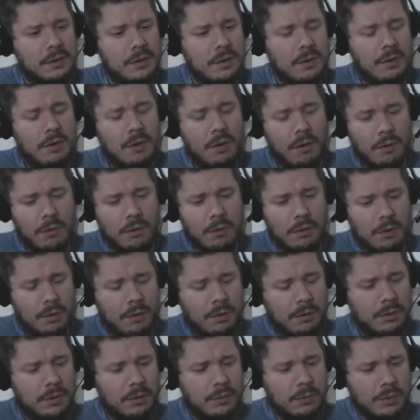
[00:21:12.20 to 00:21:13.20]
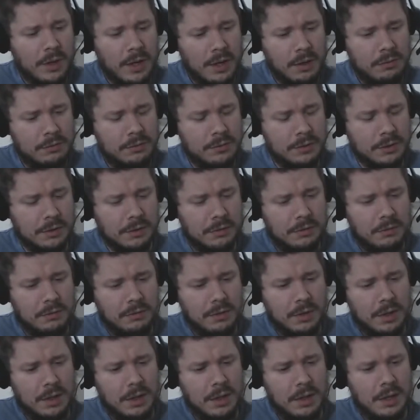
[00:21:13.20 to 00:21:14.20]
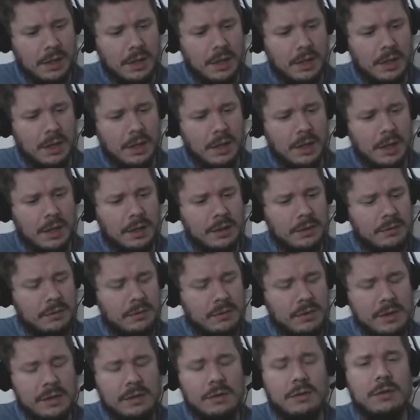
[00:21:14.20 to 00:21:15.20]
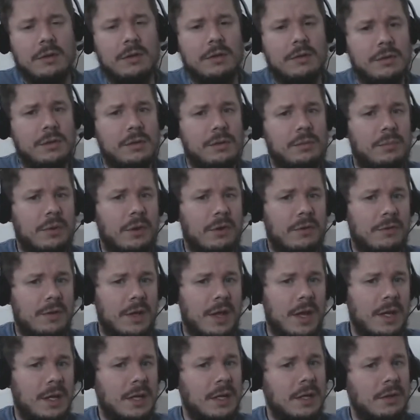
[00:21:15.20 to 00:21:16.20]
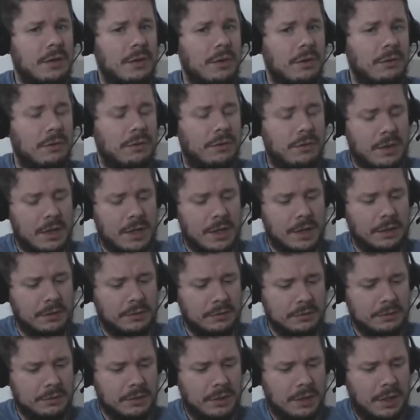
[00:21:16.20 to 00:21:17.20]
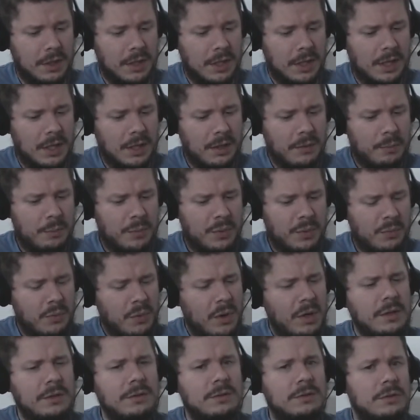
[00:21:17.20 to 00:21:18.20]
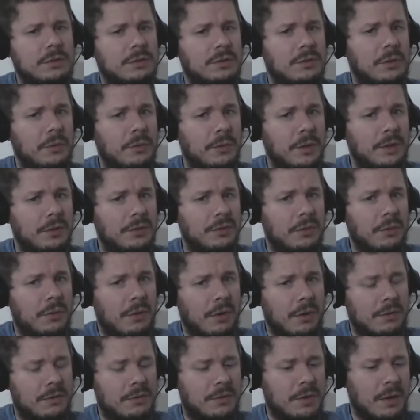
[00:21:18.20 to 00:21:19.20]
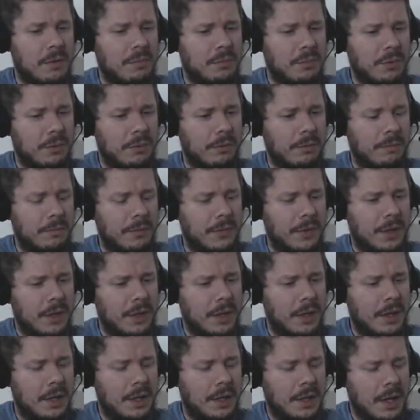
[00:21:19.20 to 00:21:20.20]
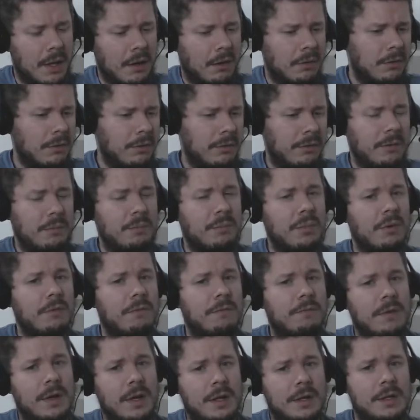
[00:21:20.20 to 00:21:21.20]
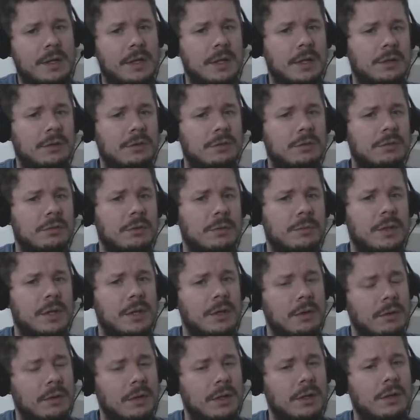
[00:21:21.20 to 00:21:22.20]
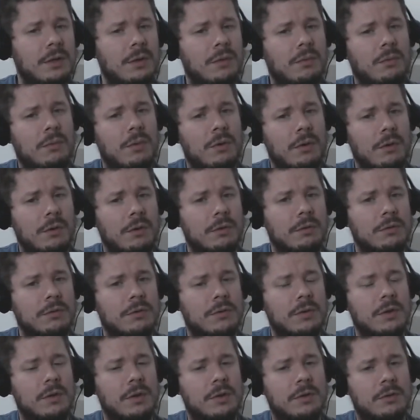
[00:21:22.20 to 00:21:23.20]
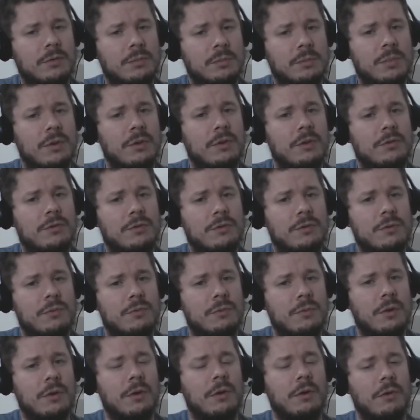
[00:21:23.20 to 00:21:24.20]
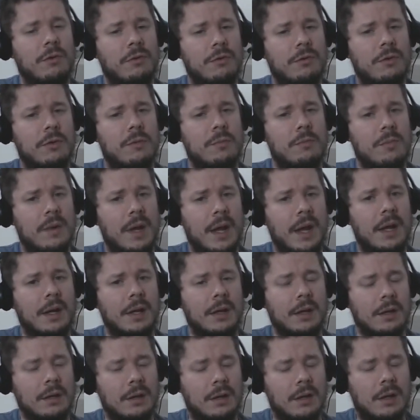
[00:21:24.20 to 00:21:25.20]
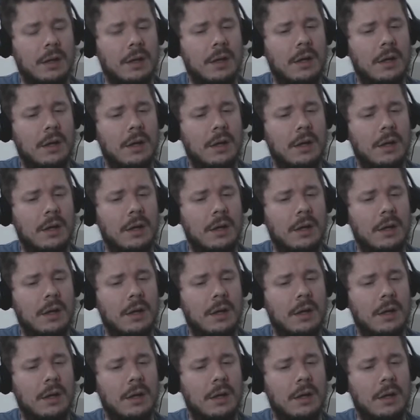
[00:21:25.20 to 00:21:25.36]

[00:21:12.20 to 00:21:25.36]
are all around us, and it's easy to partake in those things. But what is it doing to our temple? And how is it preventing us from hearing the words, the spiritual words, the manna